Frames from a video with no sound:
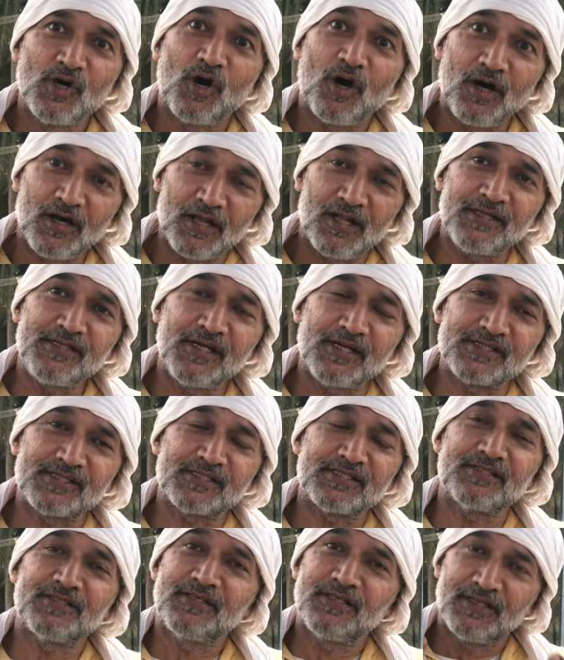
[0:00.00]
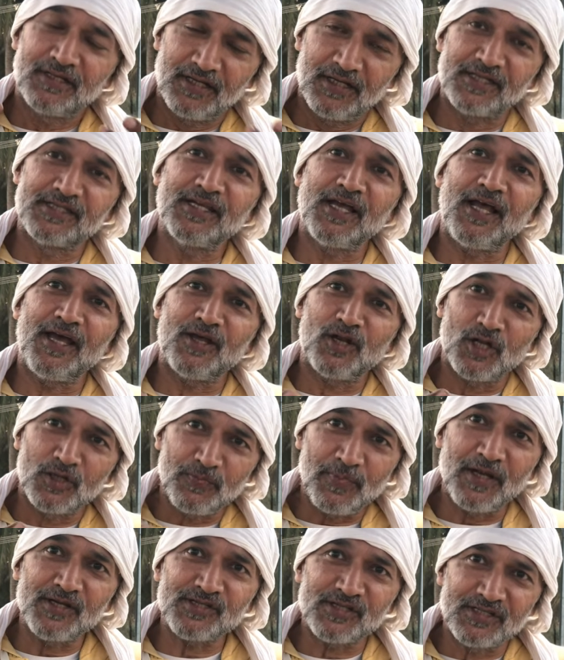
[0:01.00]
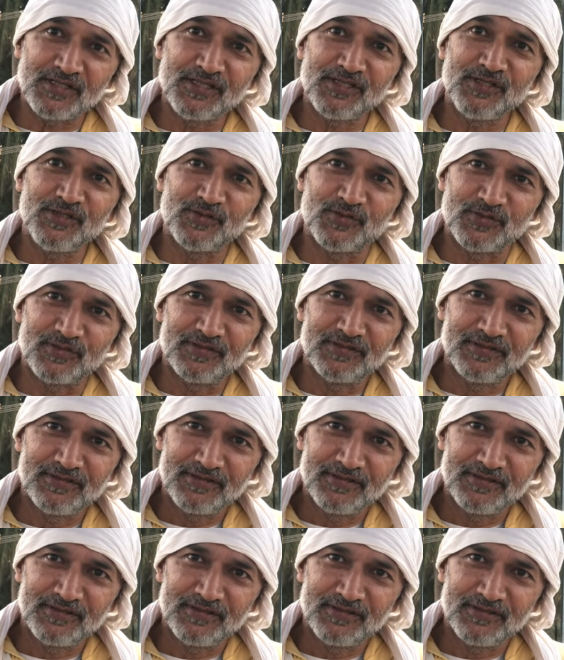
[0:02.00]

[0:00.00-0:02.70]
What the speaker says: or rajas, desire or passion in you.